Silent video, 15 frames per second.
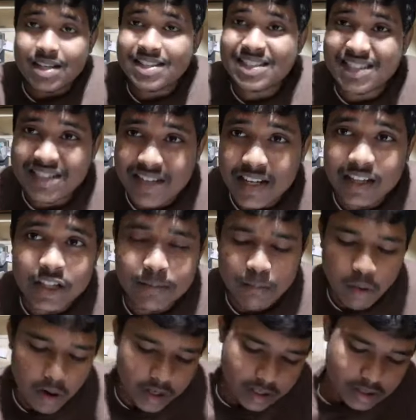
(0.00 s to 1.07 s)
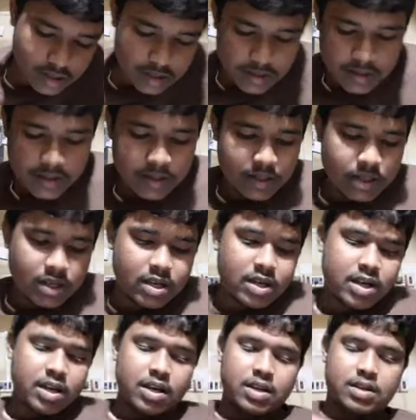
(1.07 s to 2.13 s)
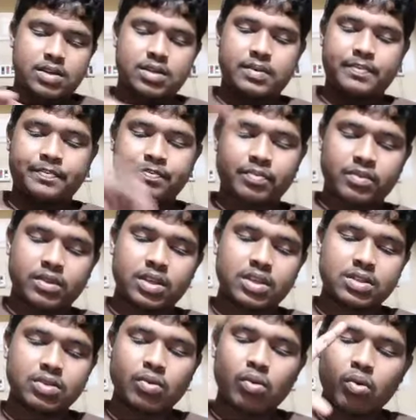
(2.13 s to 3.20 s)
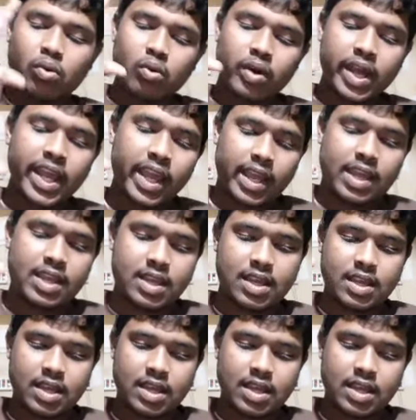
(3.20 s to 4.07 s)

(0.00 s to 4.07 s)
strength point, and this OA